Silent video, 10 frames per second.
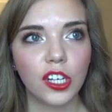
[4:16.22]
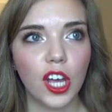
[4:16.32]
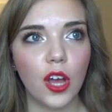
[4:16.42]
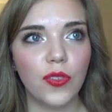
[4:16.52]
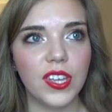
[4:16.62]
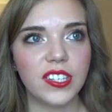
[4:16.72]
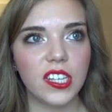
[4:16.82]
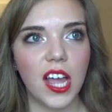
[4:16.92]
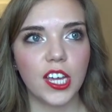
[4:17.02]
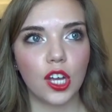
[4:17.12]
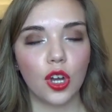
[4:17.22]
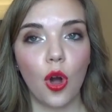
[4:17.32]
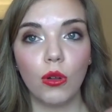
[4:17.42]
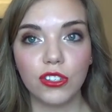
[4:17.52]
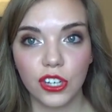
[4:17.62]
go this like
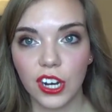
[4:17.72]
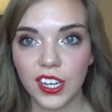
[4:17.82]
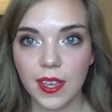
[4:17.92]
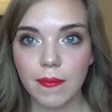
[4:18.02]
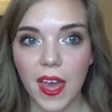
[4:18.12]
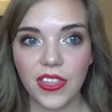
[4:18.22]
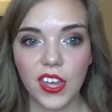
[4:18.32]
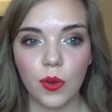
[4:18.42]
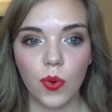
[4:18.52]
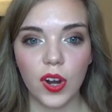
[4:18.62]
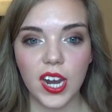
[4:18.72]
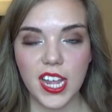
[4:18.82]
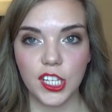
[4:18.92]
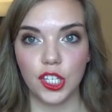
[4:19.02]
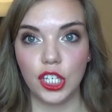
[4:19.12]
cold turkey method where
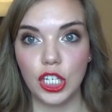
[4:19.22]
it's